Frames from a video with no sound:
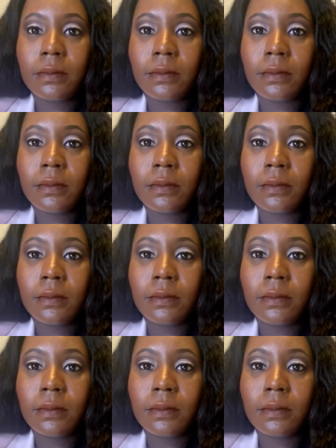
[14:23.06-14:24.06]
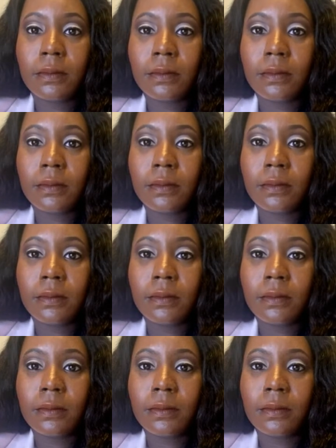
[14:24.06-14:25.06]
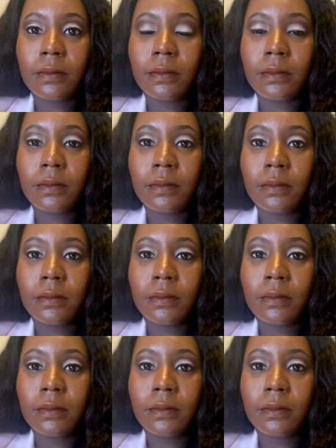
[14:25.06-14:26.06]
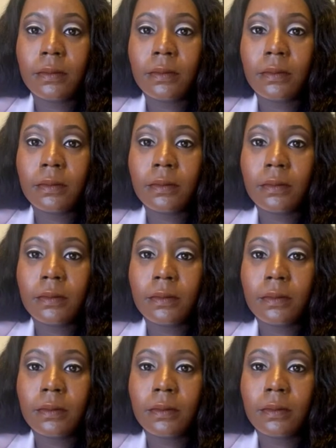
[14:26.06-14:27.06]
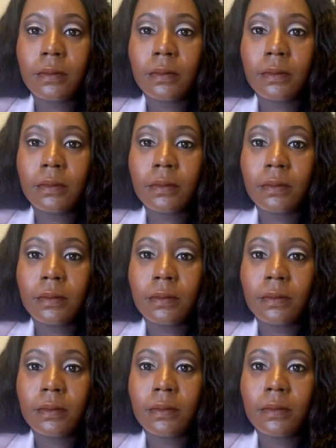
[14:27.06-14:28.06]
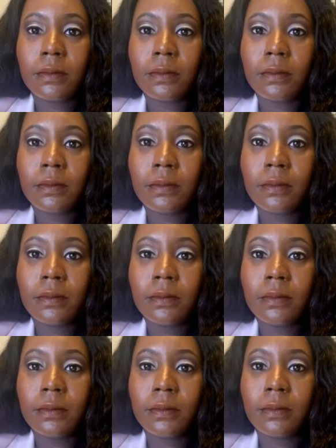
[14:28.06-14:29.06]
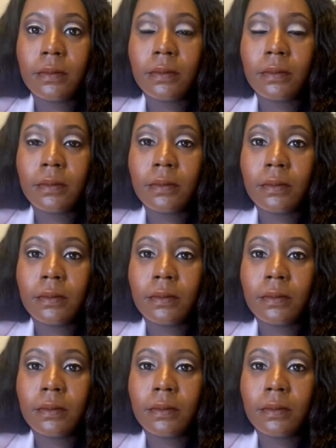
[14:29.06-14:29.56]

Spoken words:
No words are spoken by the person on screen.